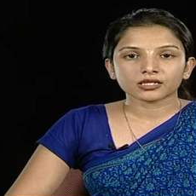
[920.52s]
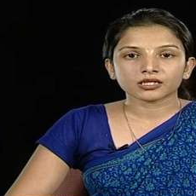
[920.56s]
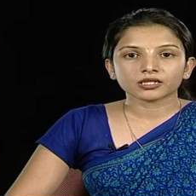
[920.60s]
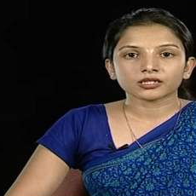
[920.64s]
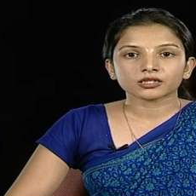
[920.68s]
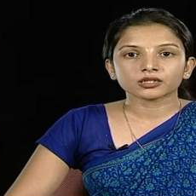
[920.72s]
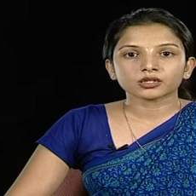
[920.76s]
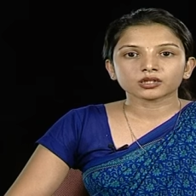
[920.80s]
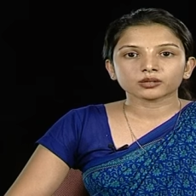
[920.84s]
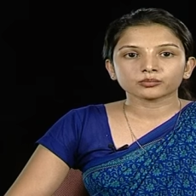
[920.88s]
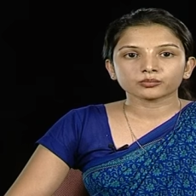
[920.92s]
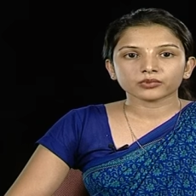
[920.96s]

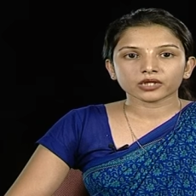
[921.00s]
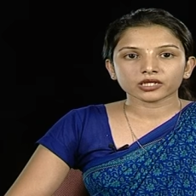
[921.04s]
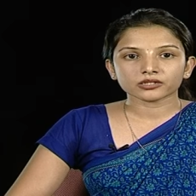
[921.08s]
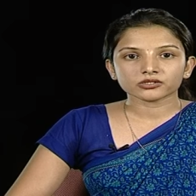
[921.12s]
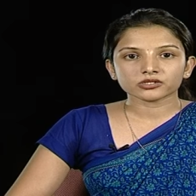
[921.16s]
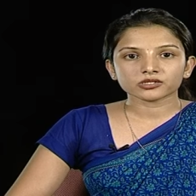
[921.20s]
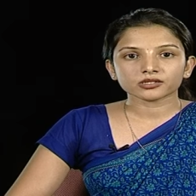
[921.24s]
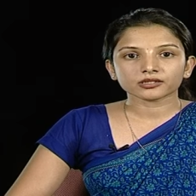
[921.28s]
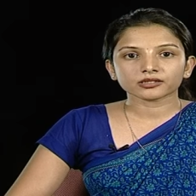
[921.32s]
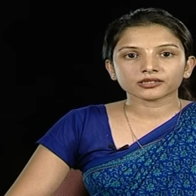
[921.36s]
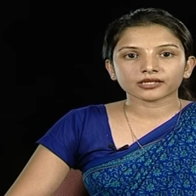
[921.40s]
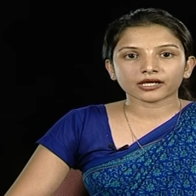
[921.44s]
The major
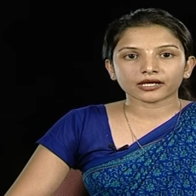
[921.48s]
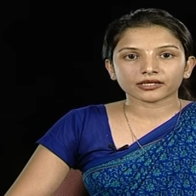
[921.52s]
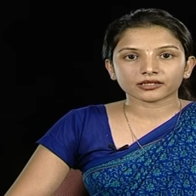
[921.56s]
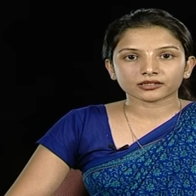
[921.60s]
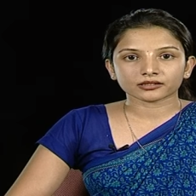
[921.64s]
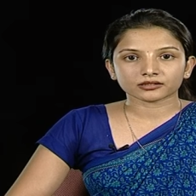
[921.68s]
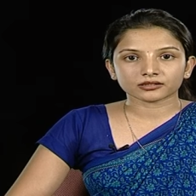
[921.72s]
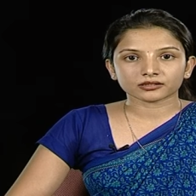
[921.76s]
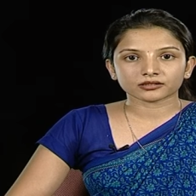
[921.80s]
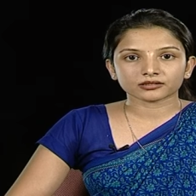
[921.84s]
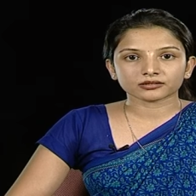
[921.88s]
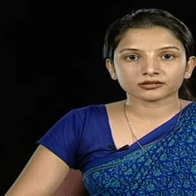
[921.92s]

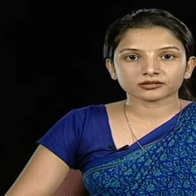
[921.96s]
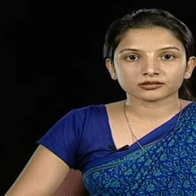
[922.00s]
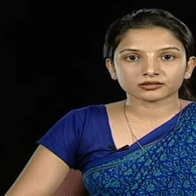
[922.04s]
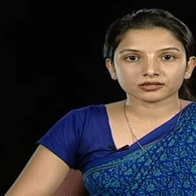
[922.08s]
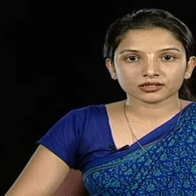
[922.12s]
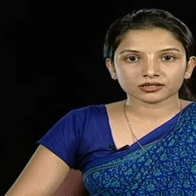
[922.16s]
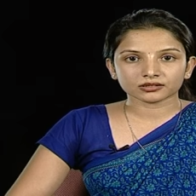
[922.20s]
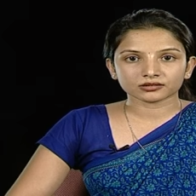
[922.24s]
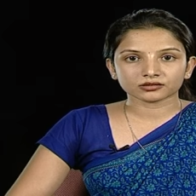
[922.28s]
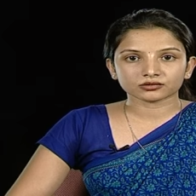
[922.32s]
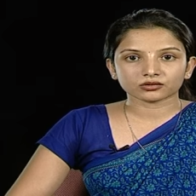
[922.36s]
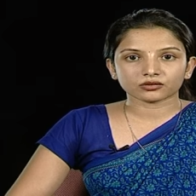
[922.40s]

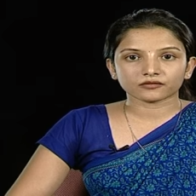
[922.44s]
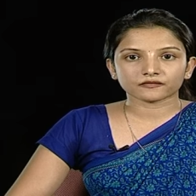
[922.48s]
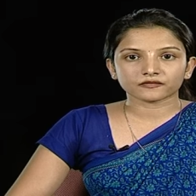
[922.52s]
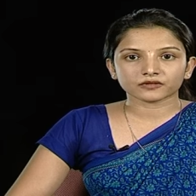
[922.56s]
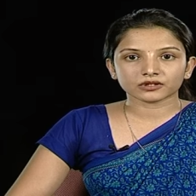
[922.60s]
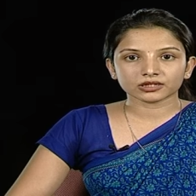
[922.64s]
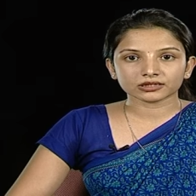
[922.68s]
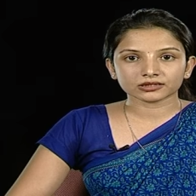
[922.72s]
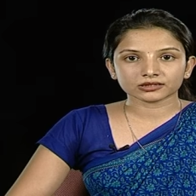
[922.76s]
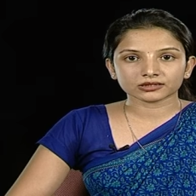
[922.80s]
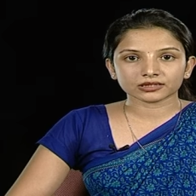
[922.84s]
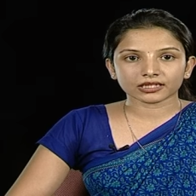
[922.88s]
characteristics of
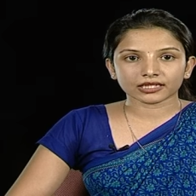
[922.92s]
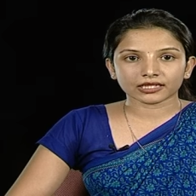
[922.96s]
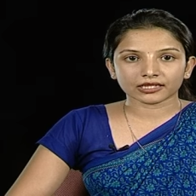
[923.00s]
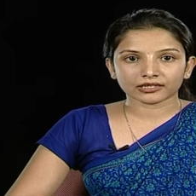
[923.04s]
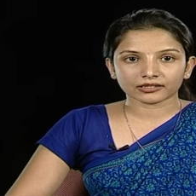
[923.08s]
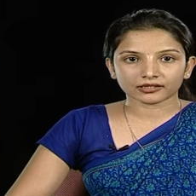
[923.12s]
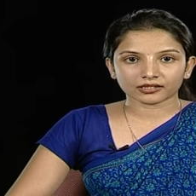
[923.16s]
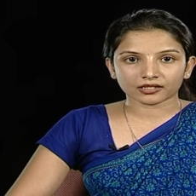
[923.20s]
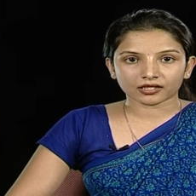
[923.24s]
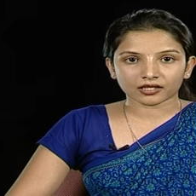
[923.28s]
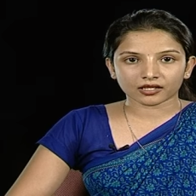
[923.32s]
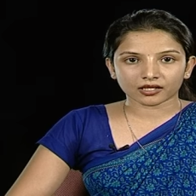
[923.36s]
this
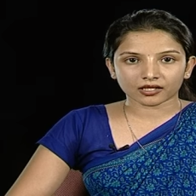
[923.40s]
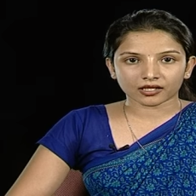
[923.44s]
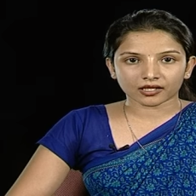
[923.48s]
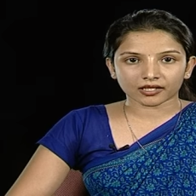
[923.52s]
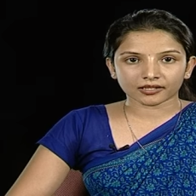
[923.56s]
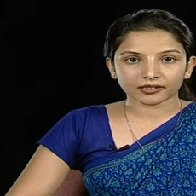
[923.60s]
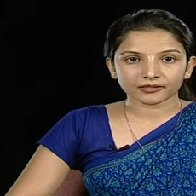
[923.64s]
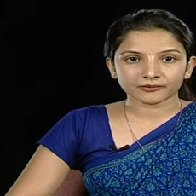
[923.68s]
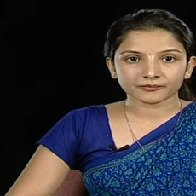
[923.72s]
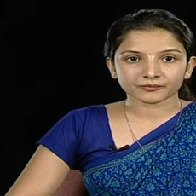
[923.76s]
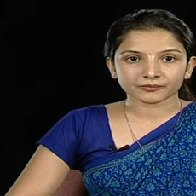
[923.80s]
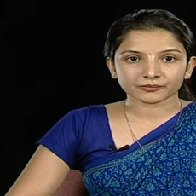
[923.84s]
area are
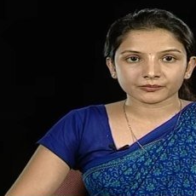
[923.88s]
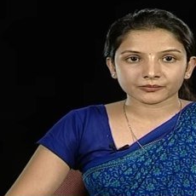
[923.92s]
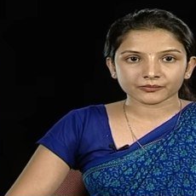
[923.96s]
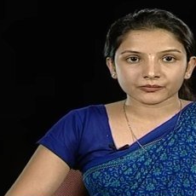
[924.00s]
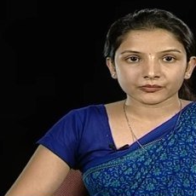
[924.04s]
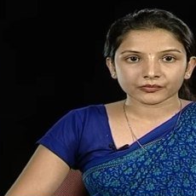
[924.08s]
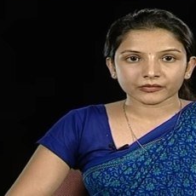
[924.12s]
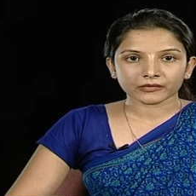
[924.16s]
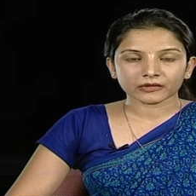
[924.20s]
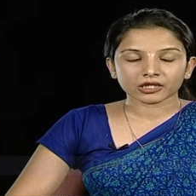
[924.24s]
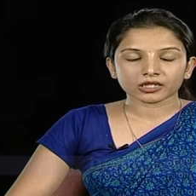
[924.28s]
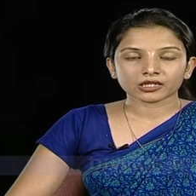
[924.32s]

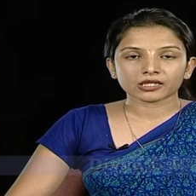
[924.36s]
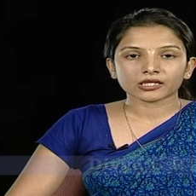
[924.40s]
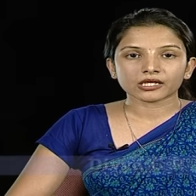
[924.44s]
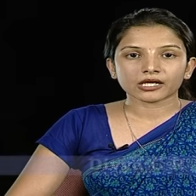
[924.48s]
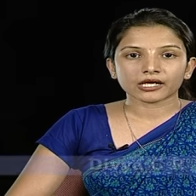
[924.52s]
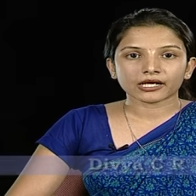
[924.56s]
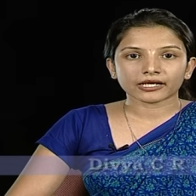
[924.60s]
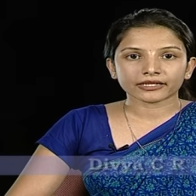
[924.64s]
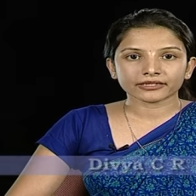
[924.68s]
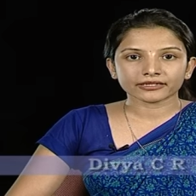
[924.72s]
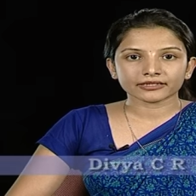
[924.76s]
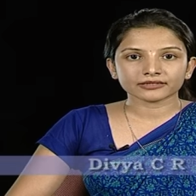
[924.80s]

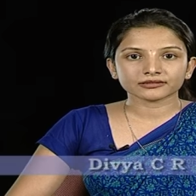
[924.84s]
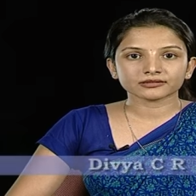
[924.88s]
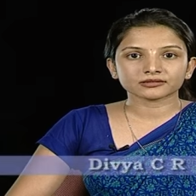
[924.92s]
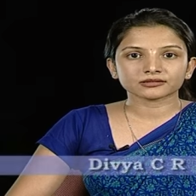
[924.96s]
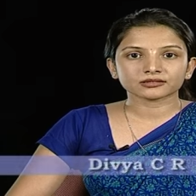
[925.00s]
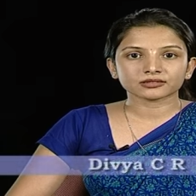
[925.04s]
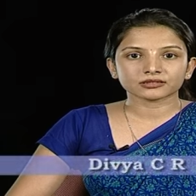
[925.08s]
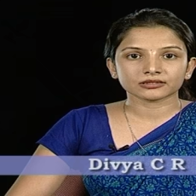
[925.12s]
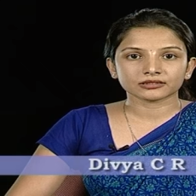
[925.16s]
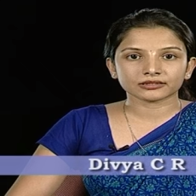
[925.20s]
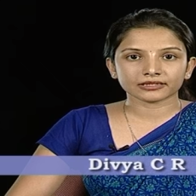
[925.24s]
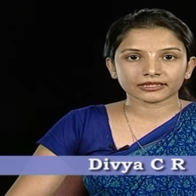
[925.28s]
highest
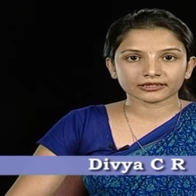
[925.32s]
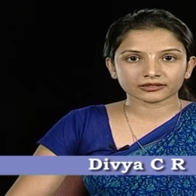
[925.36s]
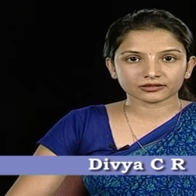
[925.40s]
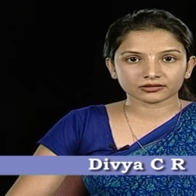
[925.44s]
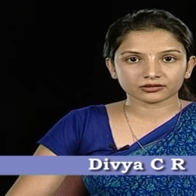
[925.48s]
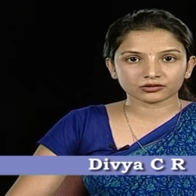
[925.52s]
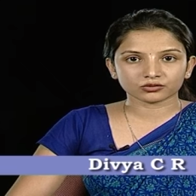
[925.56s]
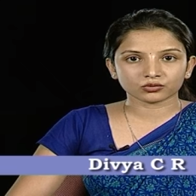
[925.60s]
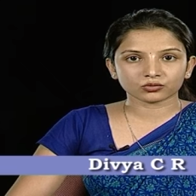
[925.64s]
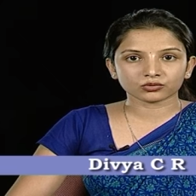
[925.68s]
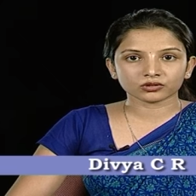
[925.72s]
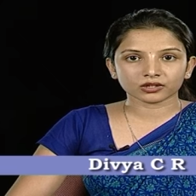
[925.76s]
net
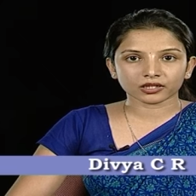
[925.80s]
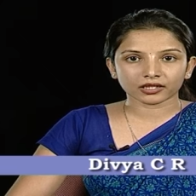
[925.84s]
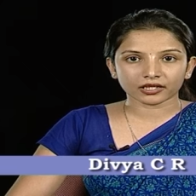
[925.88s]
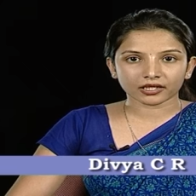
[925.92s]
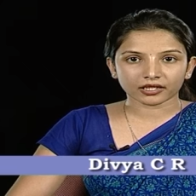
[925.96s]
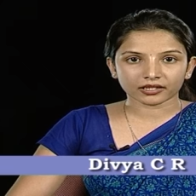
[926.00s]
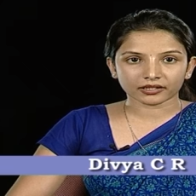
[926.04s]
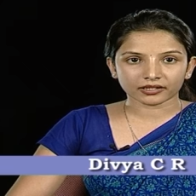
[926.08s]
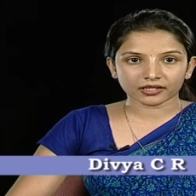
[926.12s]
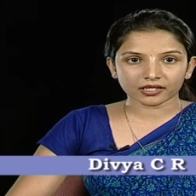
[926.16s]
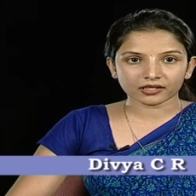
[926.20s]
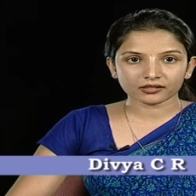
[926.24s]
sown
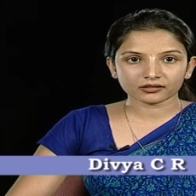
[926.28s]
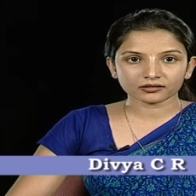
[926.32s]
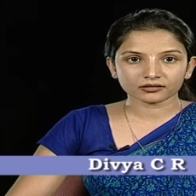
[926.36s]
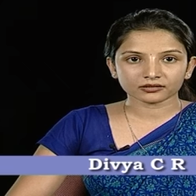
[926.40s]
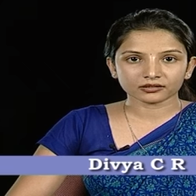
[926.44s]
area,